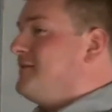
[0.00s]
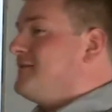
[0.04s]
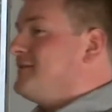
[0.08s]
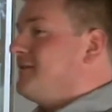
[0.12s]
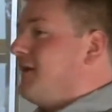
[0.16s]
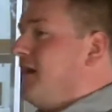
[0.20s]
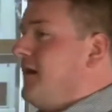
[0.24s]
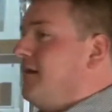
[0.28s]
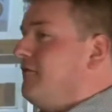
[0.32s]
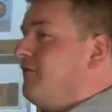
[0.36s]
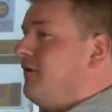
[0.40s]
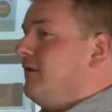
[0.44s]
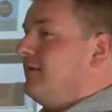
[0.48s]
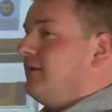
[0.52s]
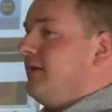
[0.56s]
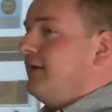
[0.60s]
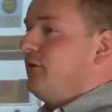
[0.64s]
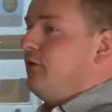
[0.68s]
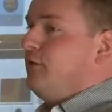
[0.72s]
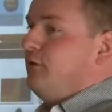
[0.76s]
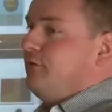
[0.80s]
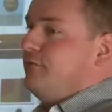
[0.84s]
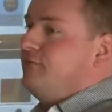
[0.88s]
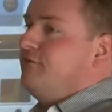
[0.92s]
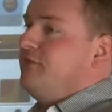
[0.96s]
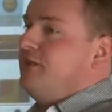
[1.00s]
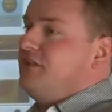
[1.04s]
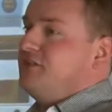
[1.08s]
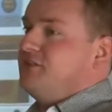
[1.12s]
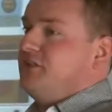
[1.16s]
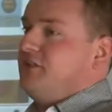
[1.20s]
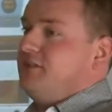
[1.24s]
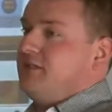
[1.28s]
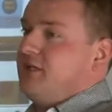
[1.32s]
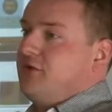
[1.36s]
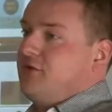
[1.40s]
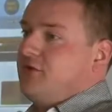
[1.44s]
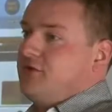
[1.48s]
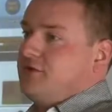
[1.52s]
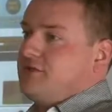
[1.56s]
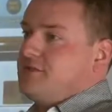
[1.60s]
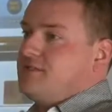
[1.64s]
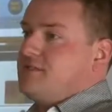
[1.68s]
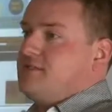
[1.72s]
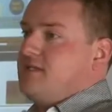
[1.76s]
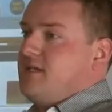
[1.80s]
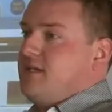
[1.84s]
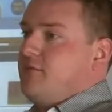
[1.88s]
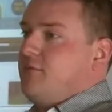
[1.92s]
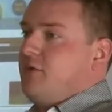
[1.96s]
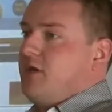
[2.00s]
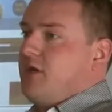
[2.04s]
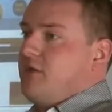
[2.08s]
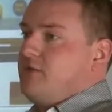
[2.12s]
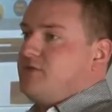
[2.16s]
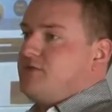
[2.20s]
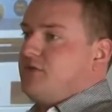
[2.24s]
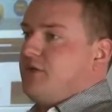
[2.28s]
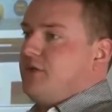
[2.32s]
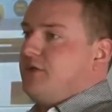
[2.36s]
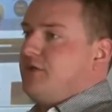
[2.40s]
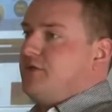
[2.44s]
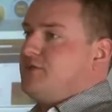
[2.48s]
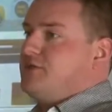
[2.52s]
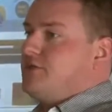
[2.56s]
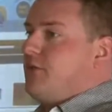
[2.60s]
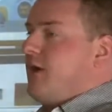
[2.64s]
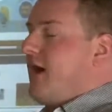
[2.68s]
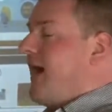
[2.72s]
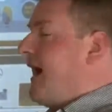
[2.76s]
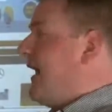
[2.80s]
was kind of, they couldn't see what I was trying to do. So I